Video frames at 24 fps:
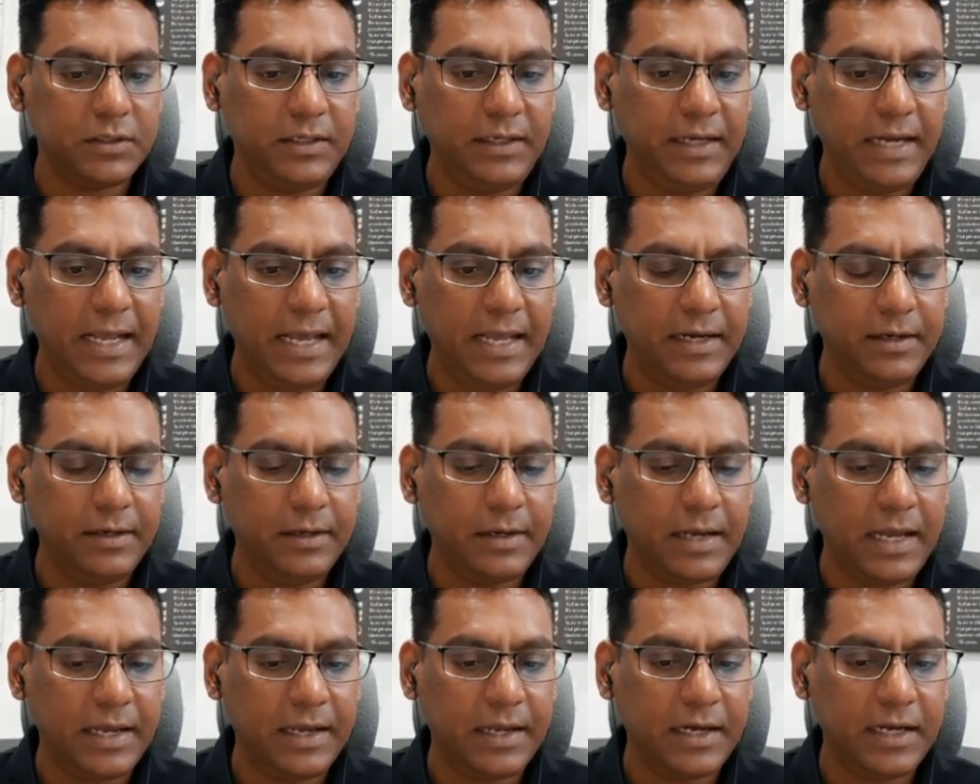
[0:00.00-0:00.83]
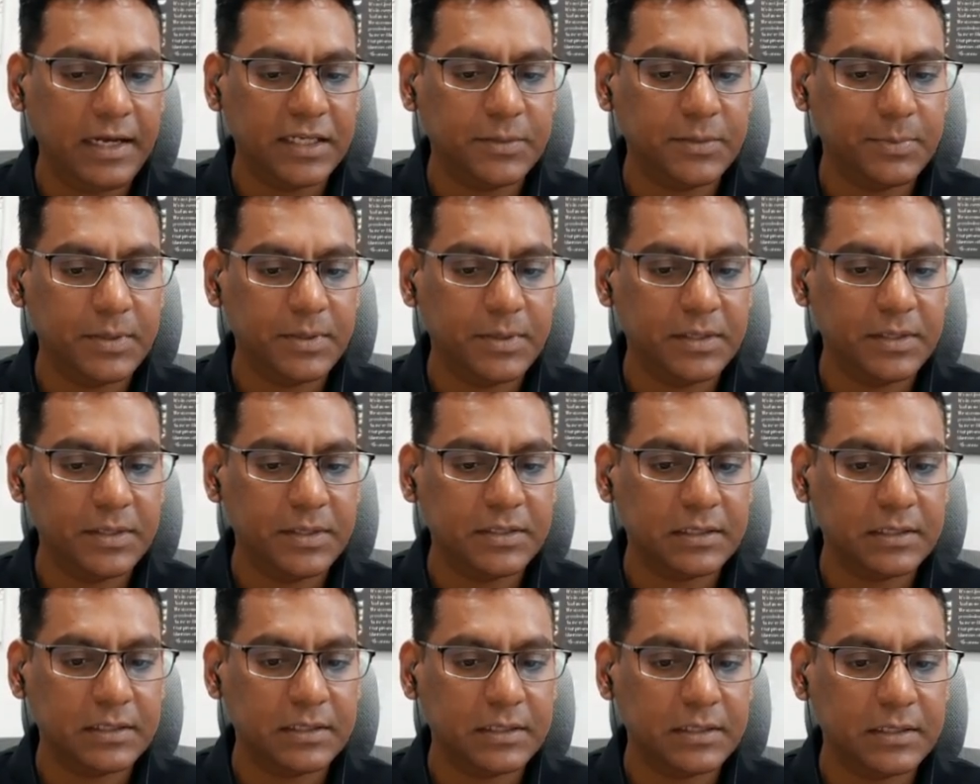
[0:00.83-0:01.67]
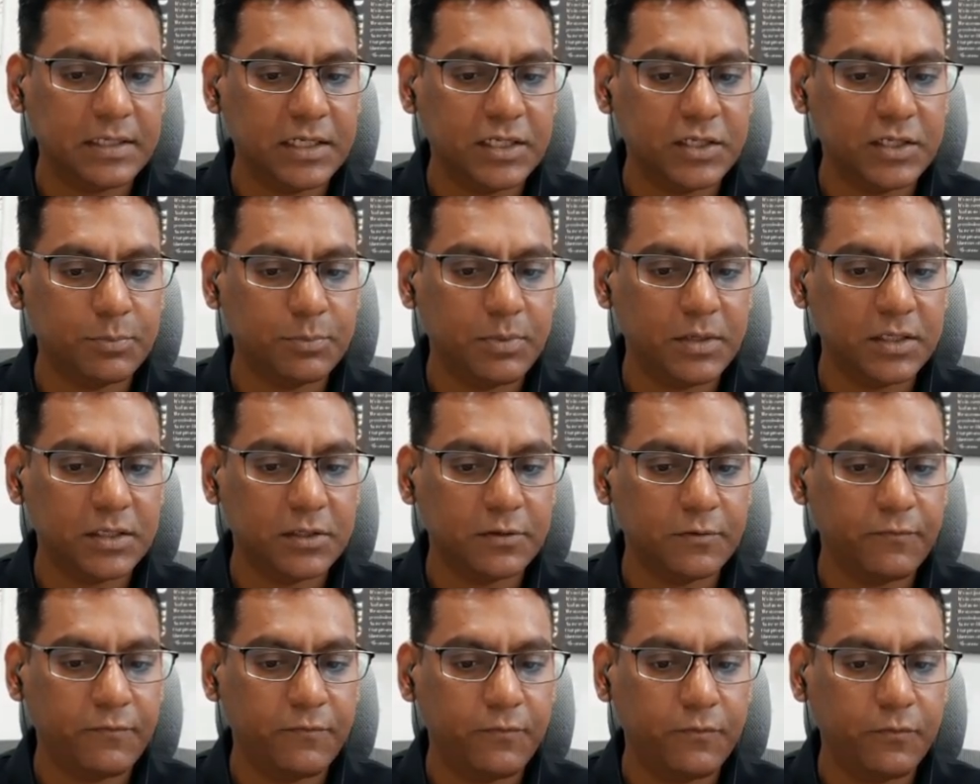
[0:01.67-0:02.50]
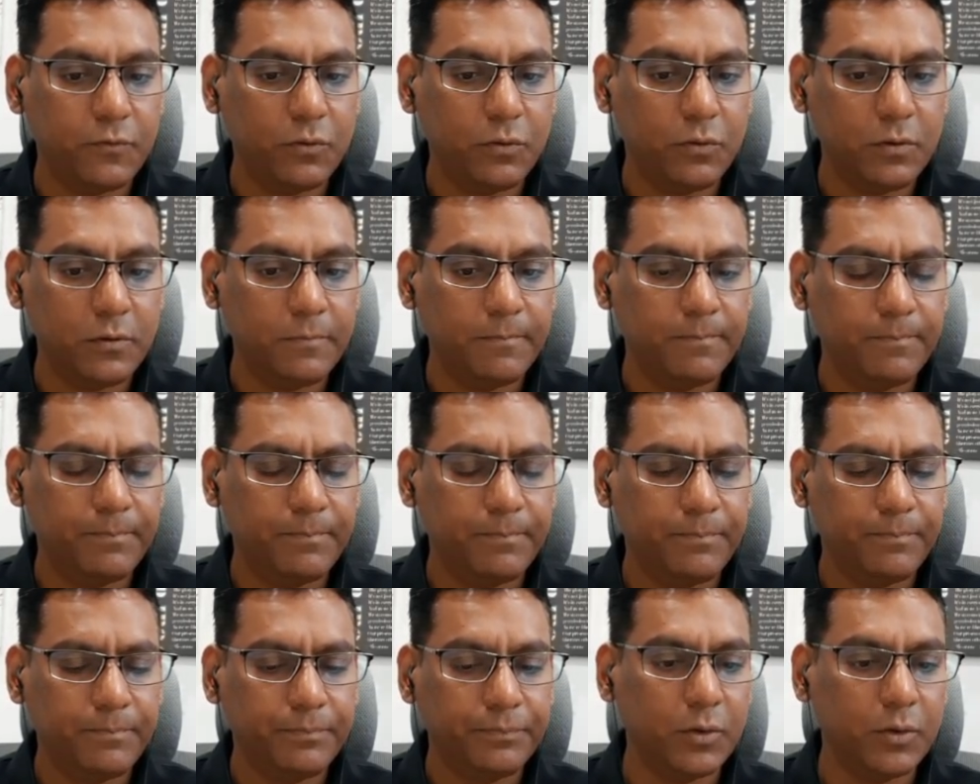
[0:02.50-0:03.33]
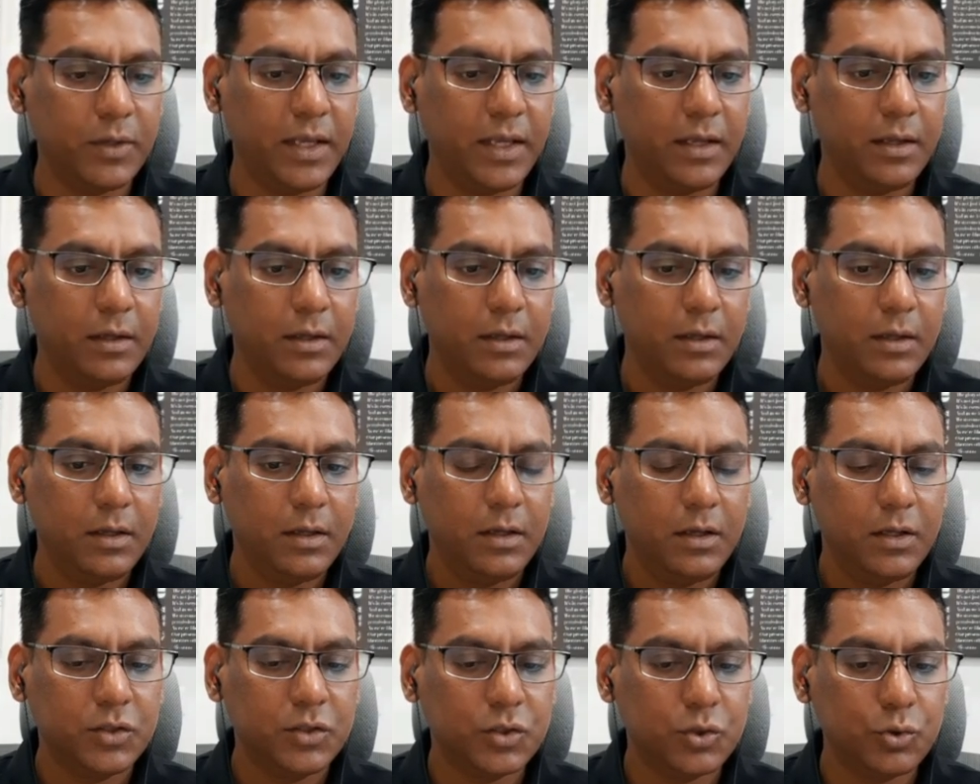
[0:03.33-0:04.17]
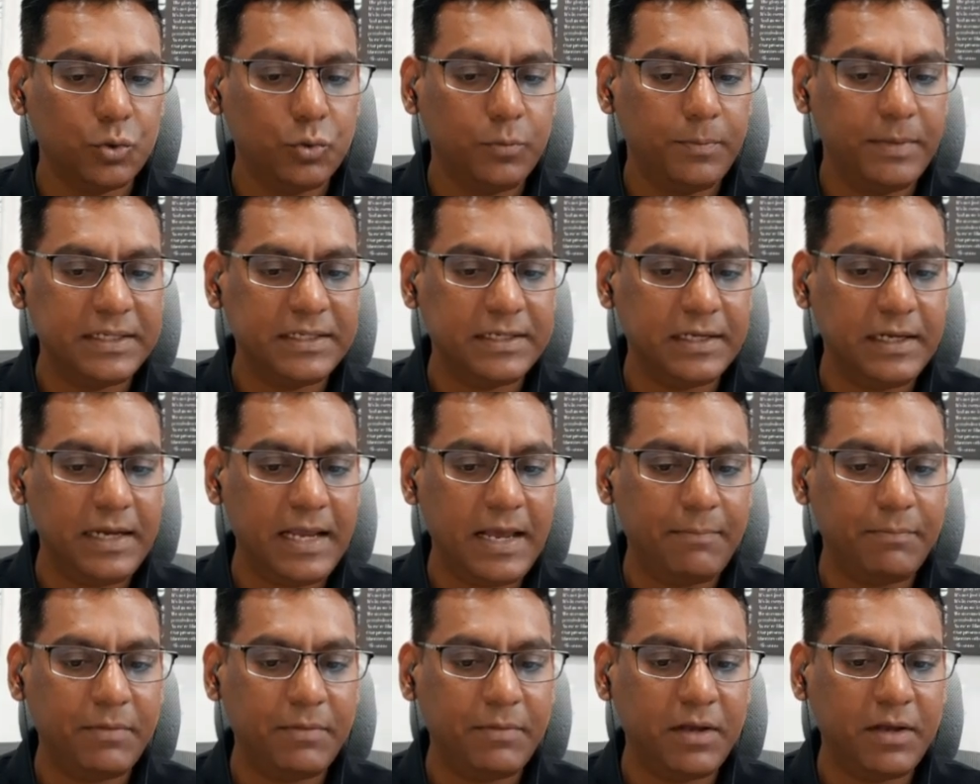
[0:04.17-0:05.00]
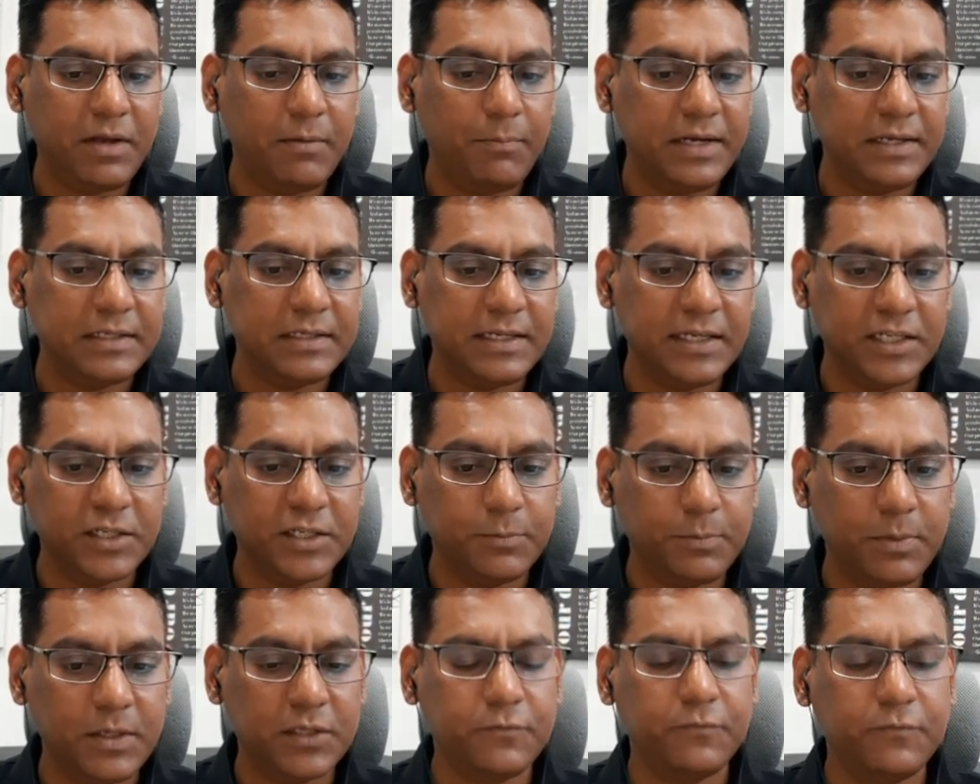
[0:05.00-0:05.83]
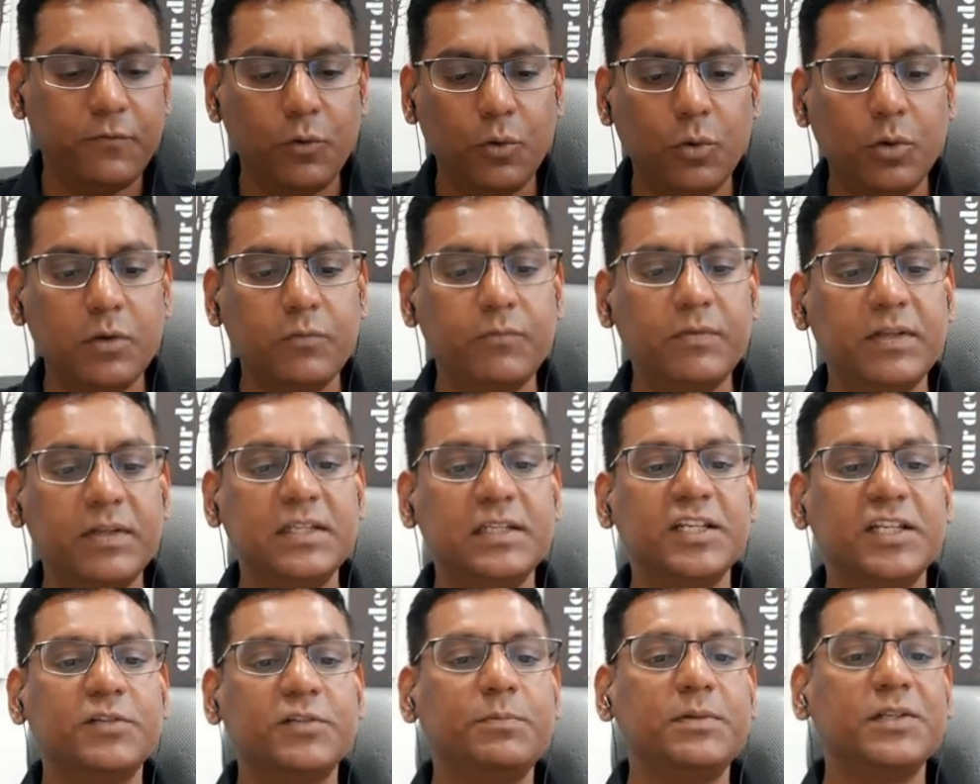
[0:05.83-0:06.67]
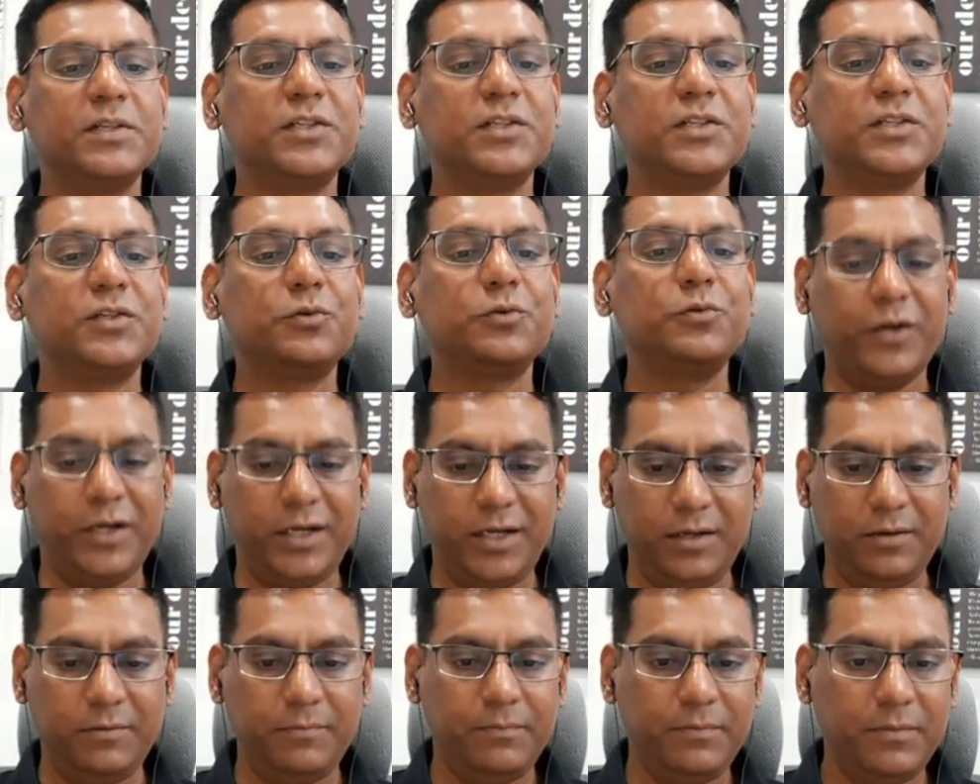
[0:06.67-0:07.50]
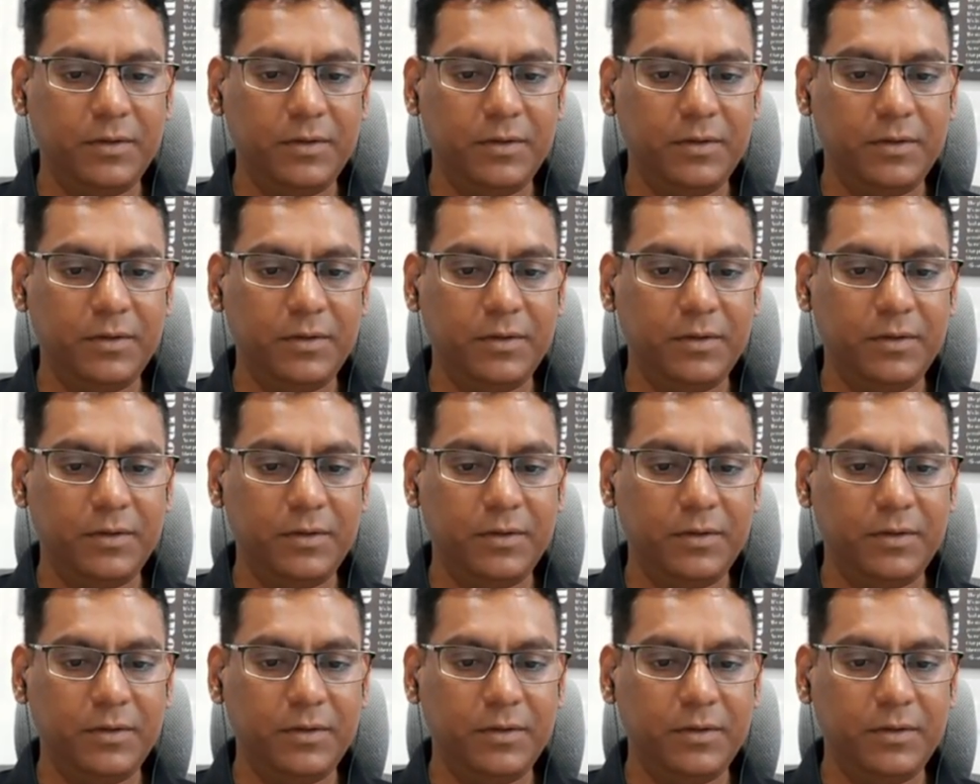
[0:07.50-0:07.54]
10 I can express as 6 plus 4. Okay, so basically I'm comparing 6 plus 4 with 6 plus root 14.